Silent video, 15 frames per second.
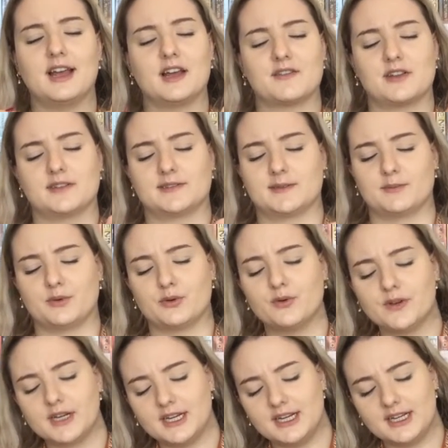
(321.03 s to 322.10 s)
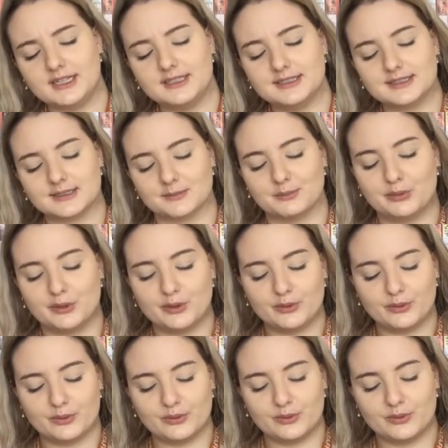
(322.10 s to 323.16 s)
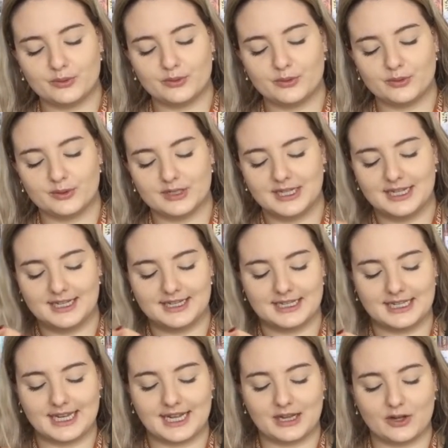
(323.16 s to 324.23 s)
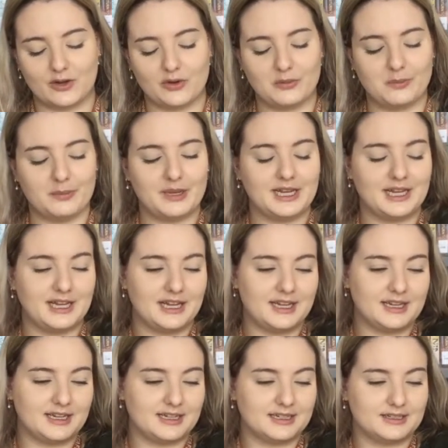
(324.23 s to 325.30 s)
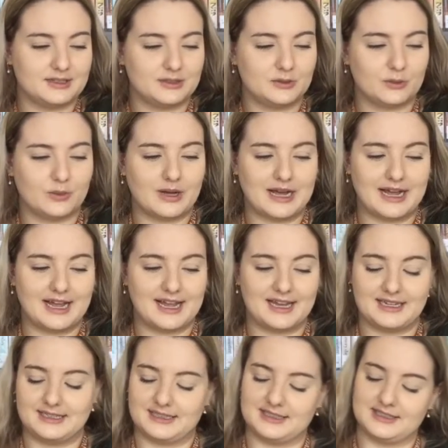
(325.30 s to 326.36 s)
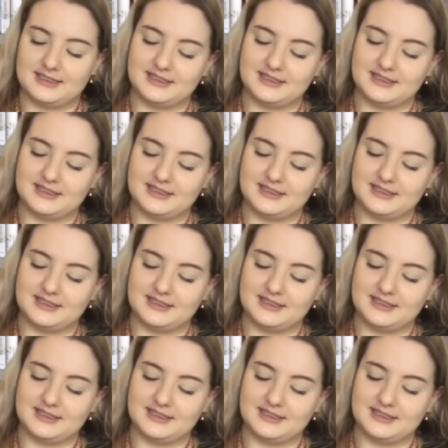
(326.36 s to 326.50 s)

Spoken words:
I've got some green, some blue, yellow, pink, white,